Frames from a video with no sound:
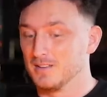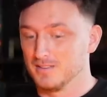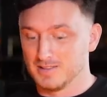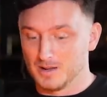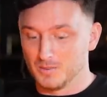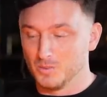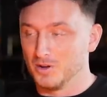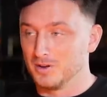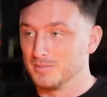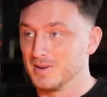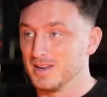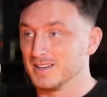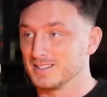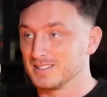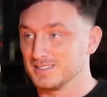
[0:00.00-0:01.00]
That one
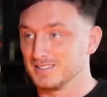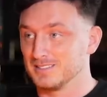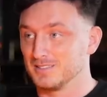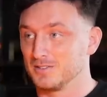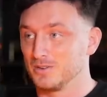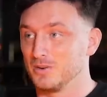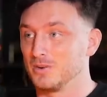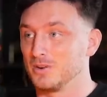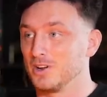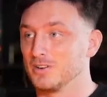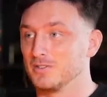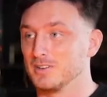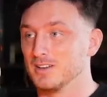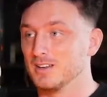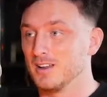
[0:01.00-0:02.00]
miss through
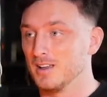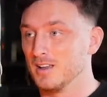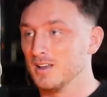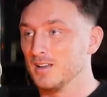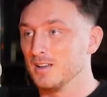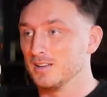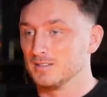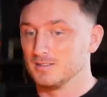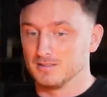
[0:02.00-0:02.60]
COVID. Yeah.